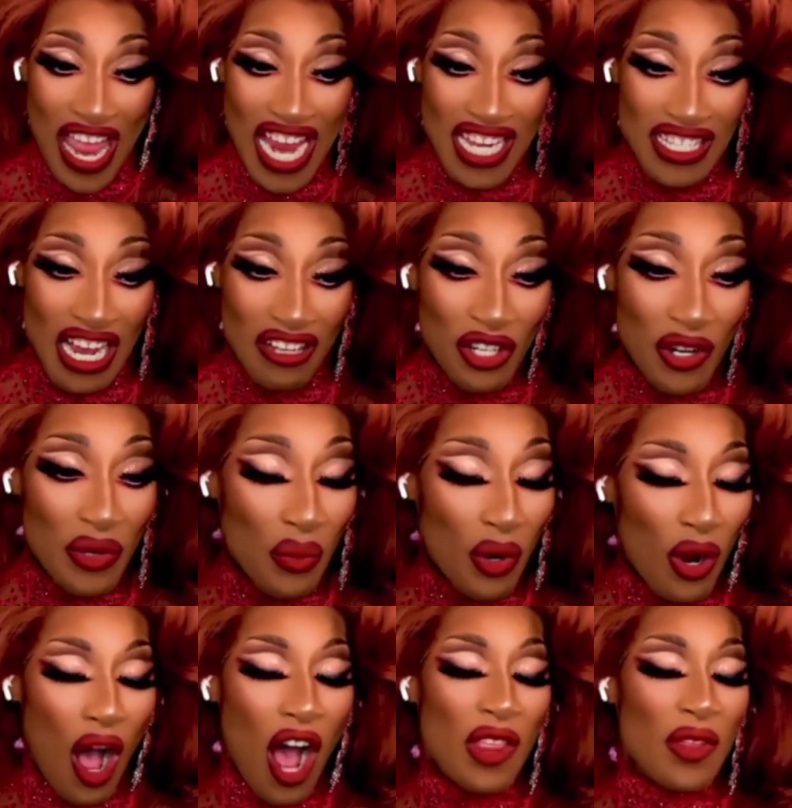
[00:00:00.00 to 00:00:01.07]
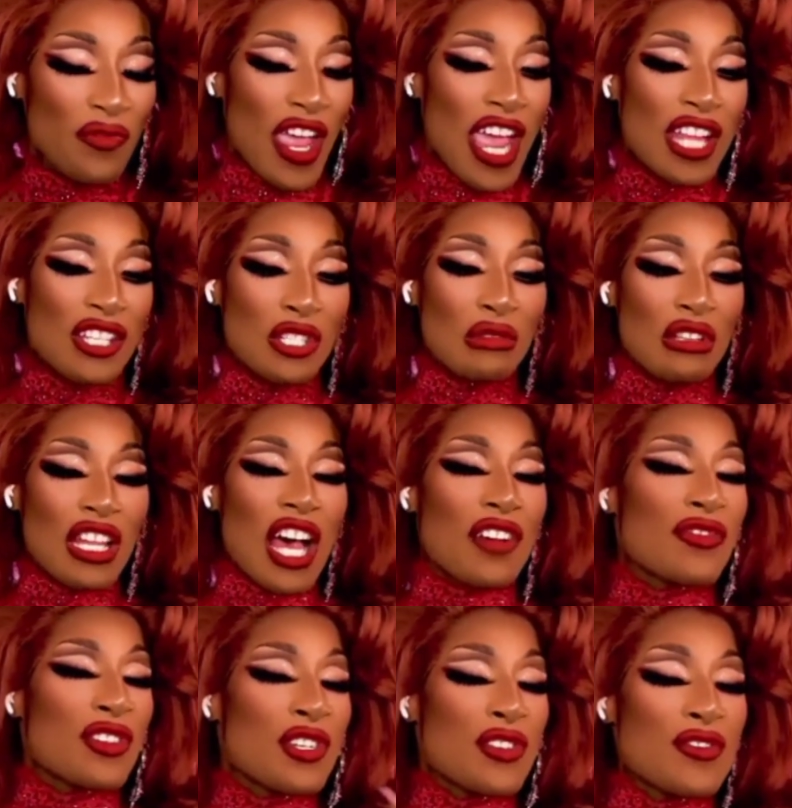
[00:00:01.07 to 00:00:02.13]
fans out there in the world, all the fans who
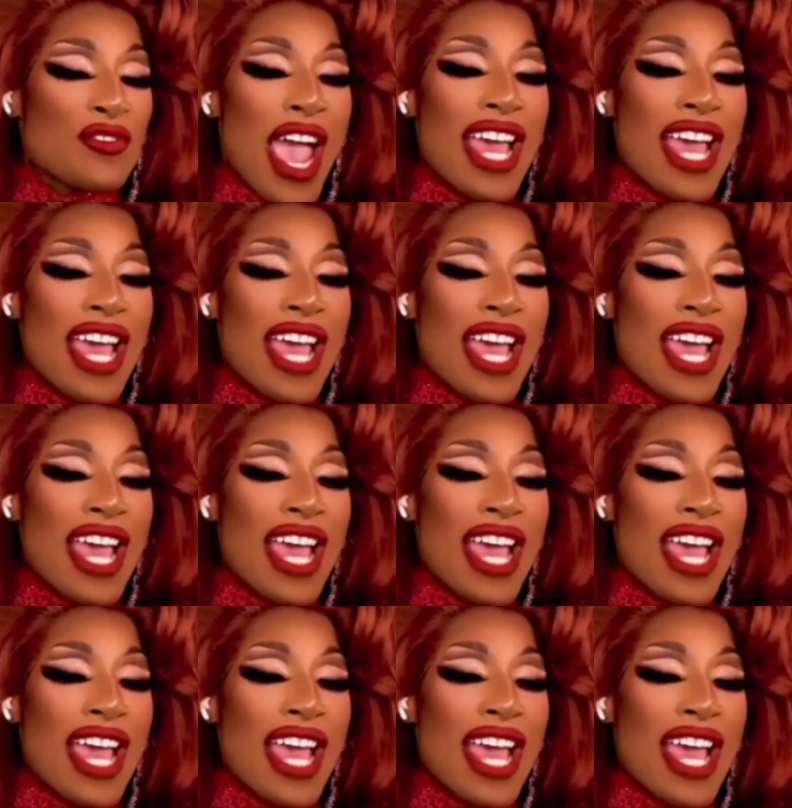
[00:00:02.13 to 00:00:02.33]
love you